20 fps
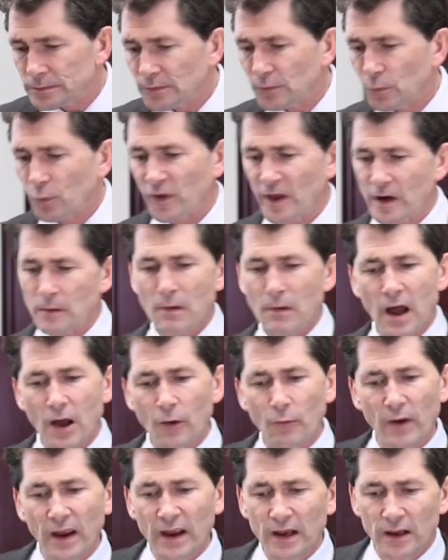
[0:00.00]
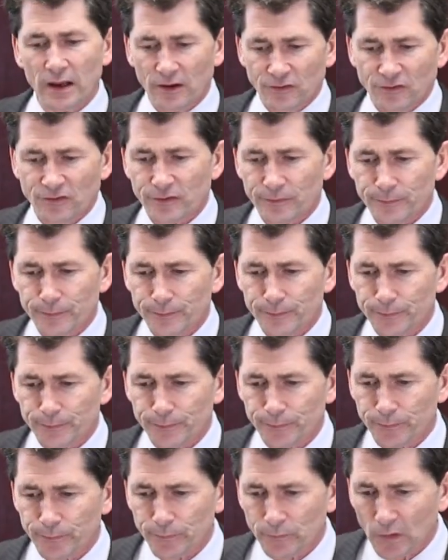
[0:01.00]
within a mile radius,
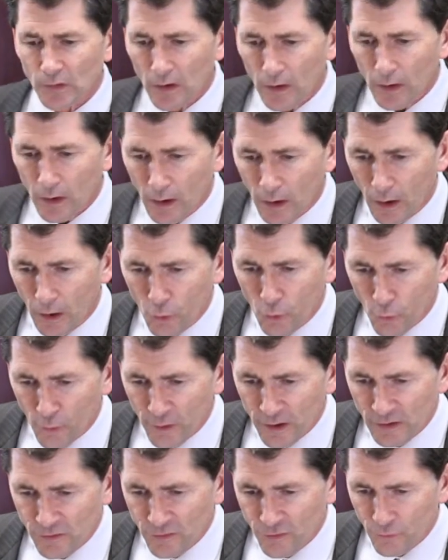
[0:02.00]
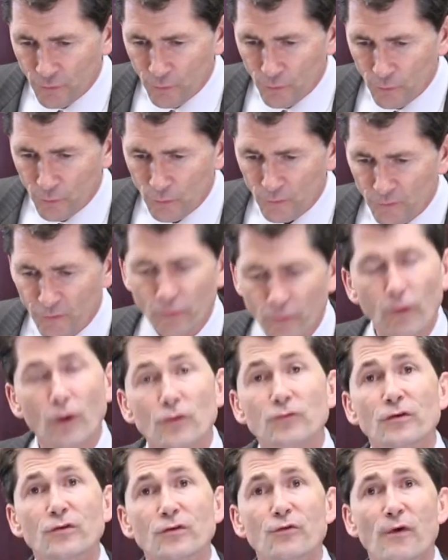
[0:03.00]
according to the
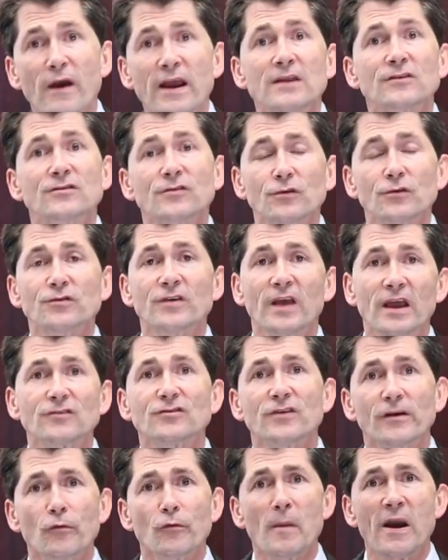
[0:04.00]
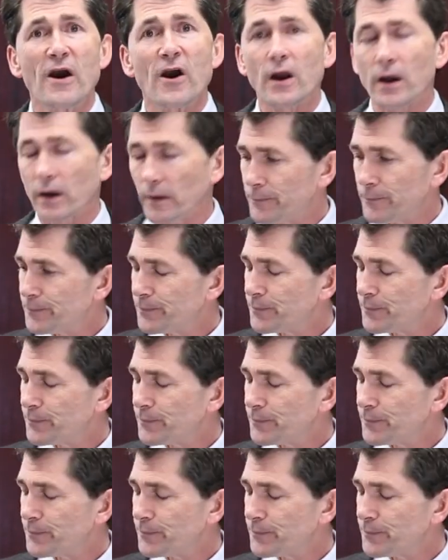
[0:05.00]
Grocery Trade Association of America.